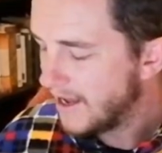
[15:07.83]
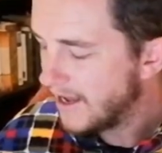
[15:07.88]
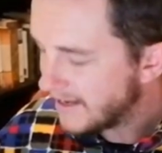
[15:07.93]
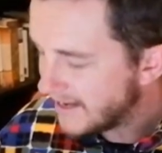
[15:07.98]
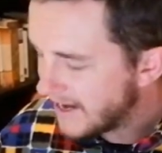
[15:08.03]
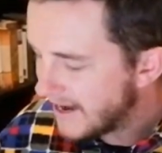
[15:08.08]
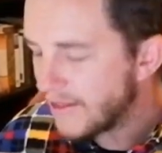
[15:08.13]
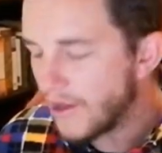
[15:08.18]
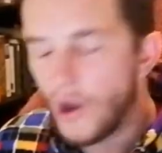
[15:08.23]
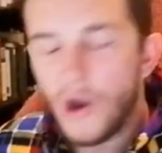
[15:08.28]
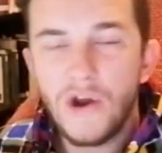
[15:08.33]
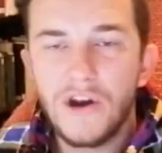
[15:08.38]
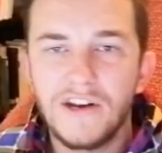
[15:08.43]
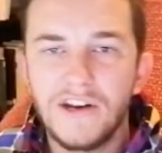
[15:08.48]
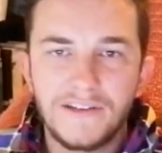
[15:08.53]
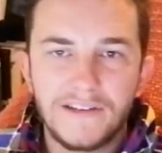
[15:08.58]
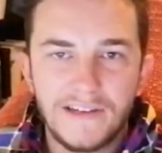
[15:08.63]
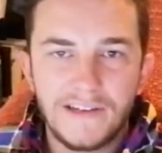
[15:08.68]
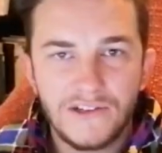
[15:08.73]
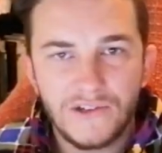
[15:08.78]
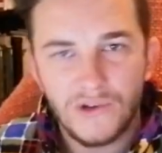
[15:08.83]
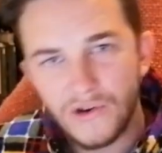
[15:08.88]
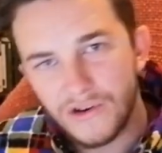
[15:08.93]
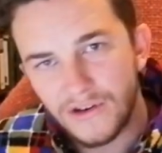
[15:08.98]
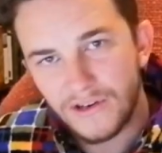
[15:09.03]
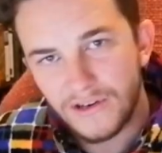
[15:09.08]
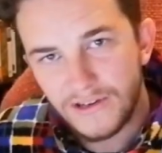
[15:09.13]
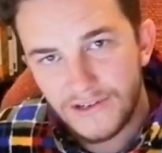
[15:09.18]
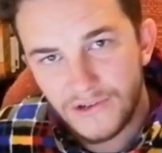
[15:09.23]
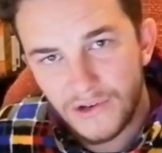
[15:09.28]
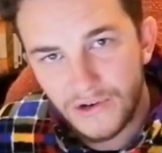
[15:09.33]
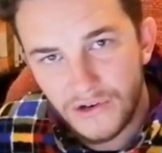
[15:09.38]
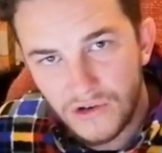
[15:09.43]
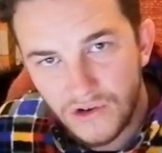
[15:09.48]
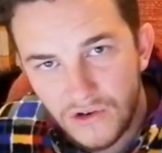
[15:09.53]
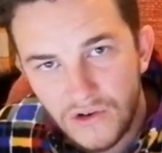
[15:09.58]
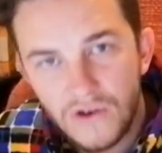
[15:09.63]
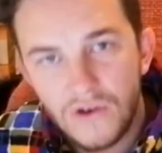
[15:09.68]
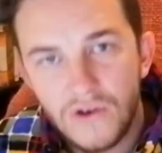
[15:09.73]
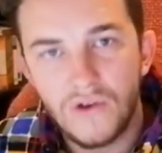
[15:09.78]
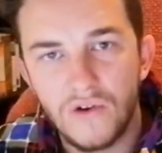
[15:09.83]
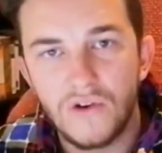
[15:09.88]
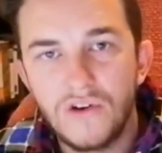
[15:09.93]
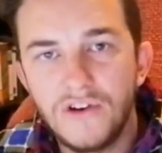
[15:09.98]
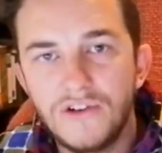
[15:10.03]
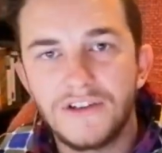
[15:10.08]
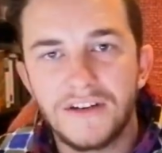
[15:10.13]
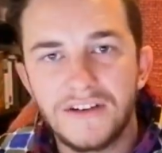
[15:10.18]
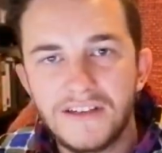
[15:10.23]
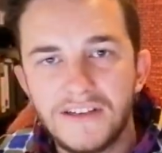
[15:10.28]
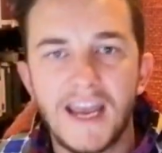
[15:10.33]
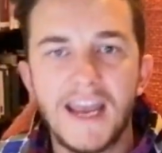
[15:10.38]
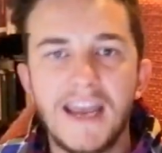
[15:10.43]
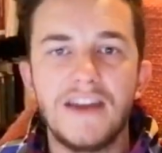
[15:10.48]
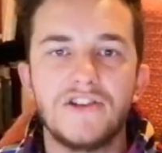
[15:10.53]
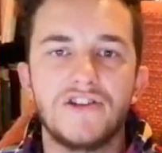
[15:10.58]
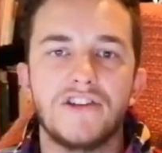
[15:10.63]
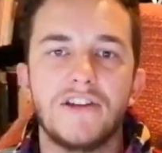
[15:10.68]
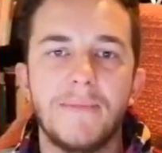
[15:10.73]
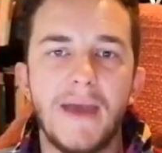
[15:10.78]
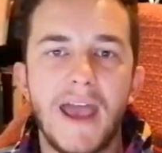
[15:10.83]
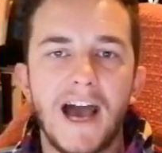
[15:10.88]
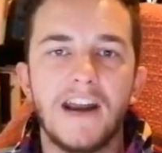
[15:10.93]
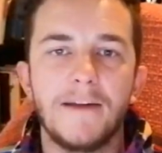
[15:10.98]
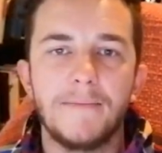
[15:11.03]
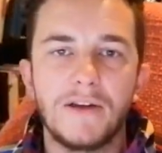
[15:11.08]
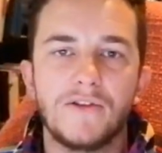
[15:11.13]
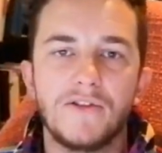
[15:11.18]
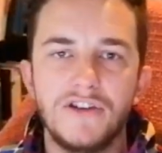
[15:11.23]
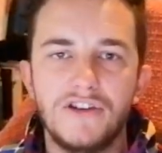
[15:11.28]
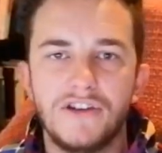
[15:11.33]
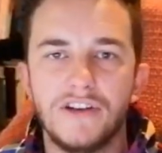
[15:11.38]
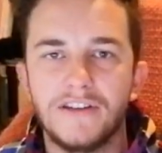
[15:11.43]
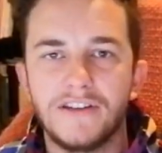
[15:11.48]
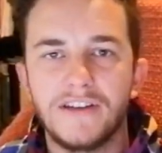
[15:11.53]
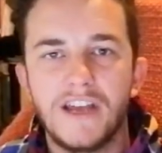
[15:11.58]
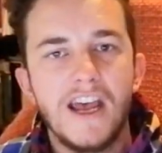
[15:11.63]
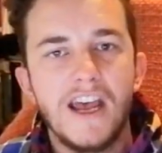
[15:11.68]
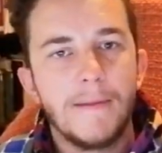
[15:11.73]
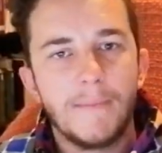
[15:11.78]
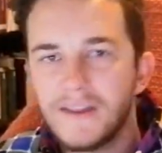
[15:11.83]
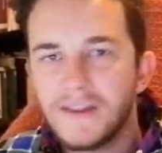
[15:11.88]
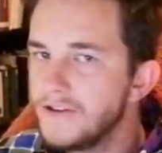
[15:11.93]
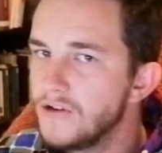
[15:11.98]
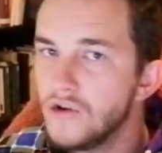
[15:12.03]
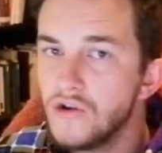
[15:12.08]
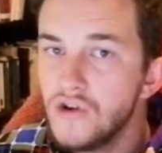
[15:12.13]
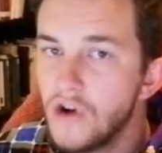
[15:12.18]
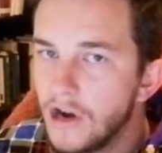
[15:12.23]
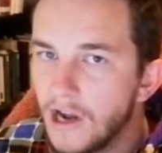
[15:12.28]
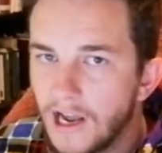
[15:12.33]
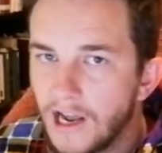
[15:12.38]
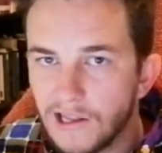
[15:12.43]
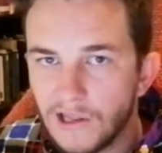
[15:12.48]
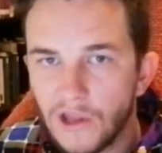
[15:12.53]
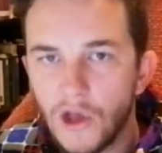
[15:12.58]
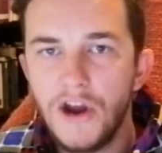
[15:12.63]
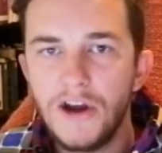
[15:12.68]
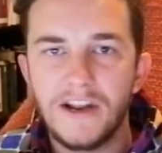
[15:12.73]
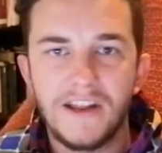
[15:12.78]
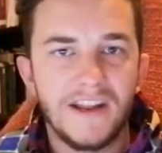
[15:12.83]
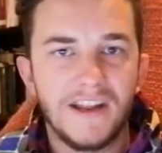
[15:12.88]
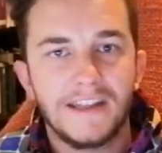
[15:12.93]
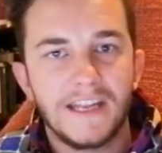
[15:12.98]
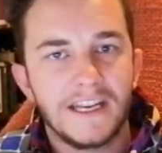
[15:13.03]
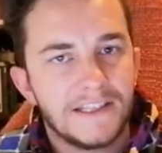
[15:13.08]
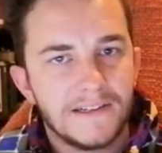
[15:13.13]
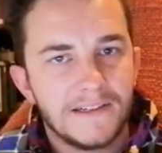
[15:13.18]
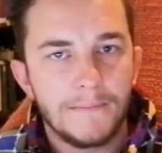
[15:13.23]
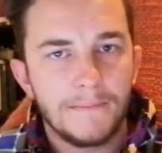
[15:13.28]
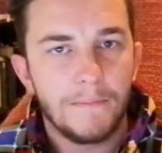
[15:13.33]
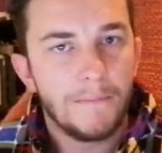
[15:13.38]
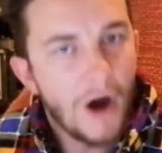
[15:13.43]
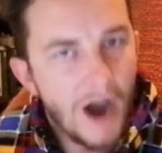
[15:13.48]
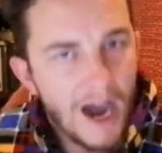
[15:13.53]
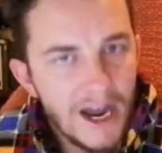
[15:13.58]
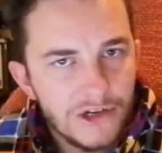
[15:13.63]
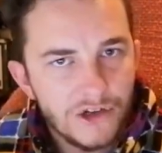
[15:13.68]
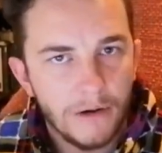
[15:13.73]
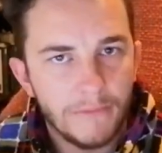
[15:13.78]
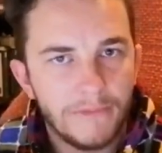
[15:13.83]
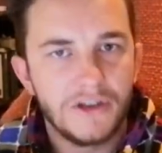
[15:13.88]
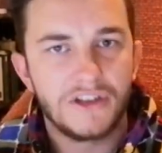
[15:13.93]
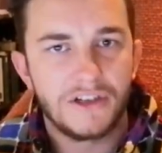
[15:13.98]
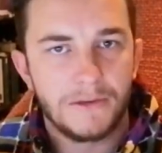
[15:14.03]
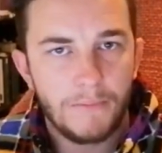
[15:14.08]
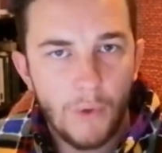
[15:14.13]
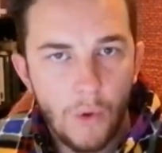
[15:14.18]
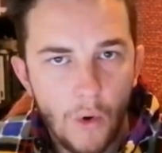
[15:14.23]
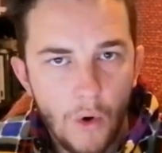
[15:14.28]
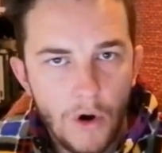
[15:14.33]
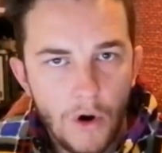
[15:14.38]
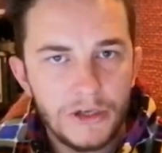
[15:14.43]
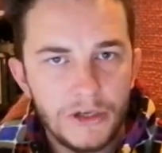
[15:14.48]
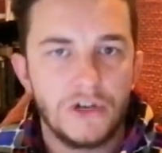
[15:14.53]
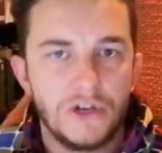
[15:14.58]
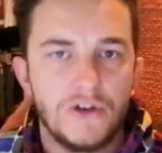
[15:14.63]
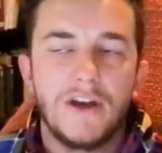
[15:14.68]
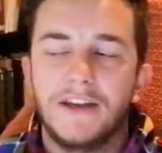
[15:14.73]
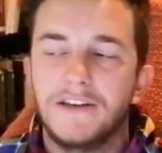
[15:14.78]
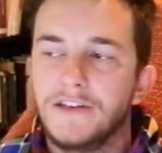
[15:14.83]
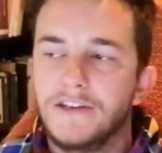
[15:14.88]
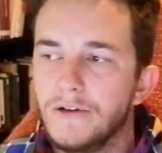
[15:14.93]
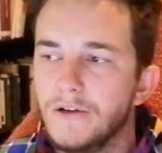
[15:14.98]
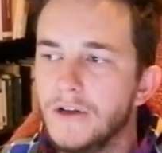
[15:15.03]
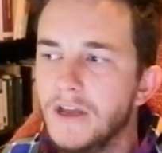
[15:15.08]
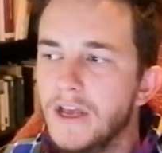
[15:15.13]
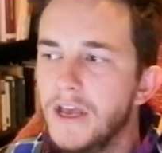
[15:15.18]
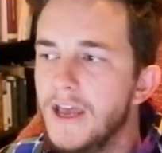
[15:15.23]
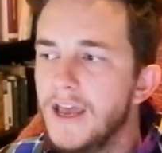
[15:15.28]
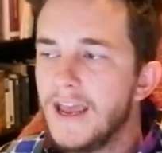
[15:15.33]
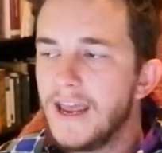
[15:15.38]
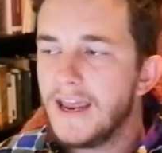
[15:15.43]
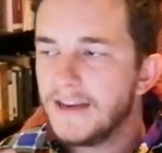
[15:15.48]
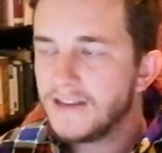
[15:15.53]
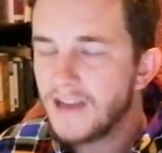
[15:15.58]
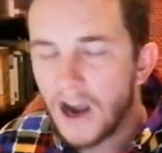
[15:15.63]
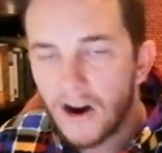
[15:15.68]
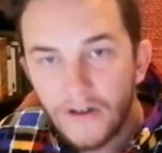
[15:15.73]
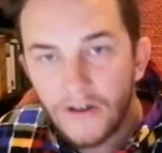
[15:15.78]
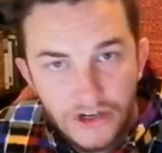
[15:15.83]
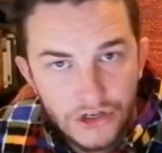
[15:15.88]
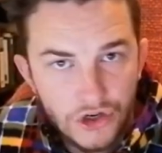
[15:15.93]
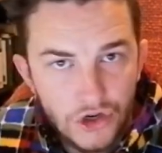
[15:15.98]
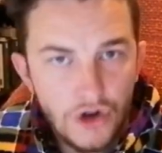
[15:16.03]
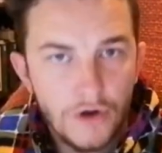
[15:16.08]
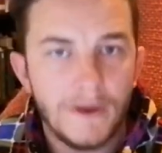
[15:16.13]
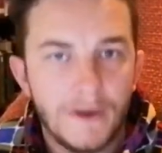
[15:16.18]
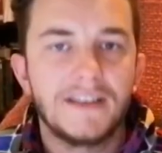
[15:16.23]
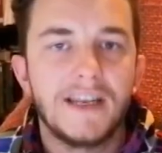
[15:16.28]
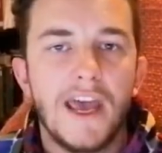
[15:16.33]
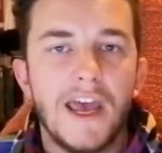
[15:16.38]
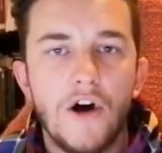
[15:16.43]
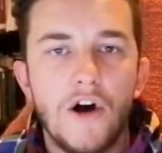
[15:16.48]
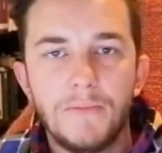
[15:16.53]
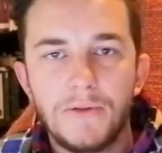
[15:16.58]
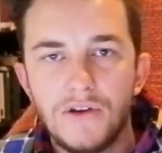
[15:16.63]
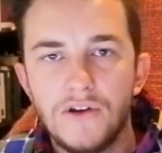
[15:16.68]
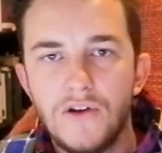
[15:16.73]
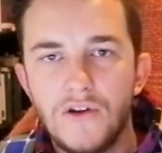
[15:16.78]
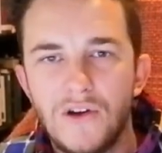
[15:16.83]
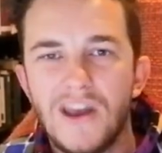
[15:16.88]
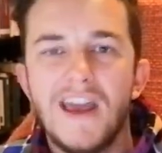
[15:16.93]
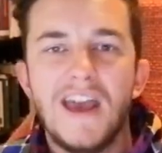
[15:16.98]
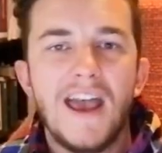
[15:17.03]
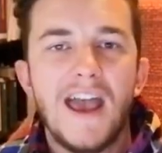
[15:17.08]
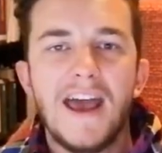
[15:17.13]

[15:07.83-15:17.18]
Yeah, the onus is on you to teach them how to be Christians, but you're not alone in it. That's my job, to support you and to encourage you and to help you.